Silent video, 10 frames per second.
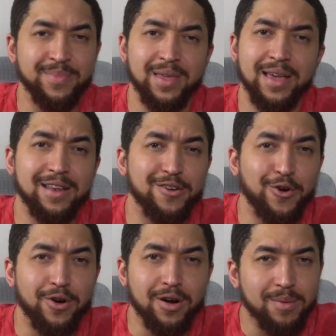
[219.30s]
In the
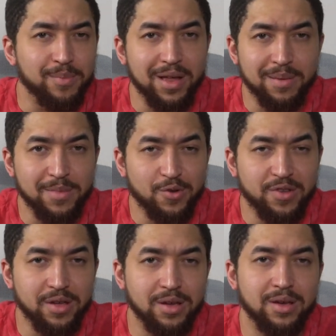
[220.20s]
car, play
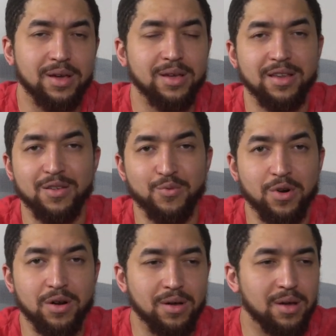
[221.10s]
music, get to
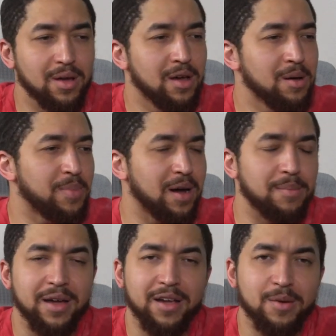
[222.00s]
work, pop
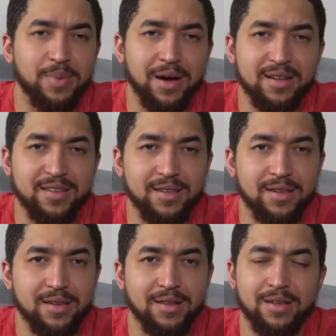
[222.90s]
my AirPods
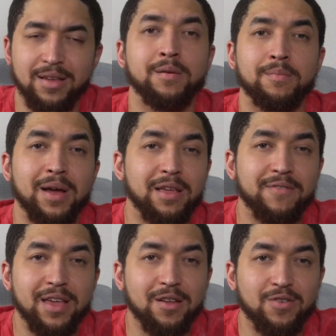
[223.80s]
in. Might
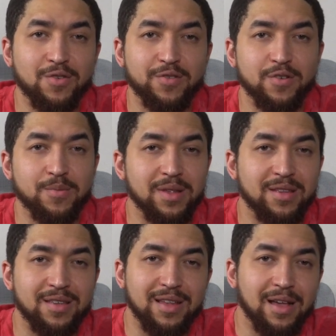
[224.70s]
even get on YouTube and
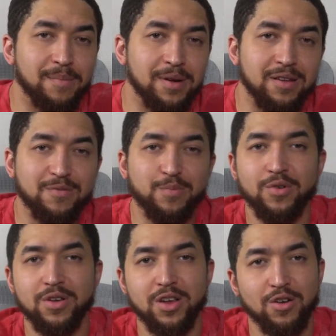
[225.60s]
listen to like a bunch of
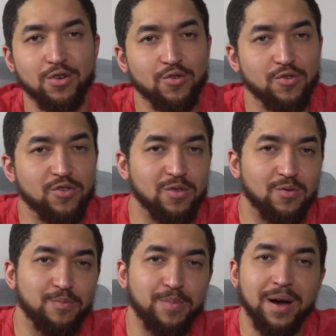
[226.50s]
sports shows,
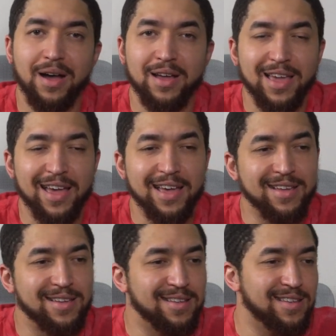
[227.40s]

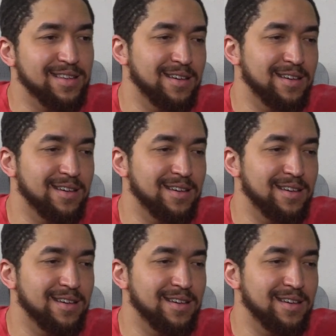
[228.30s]
podcasts,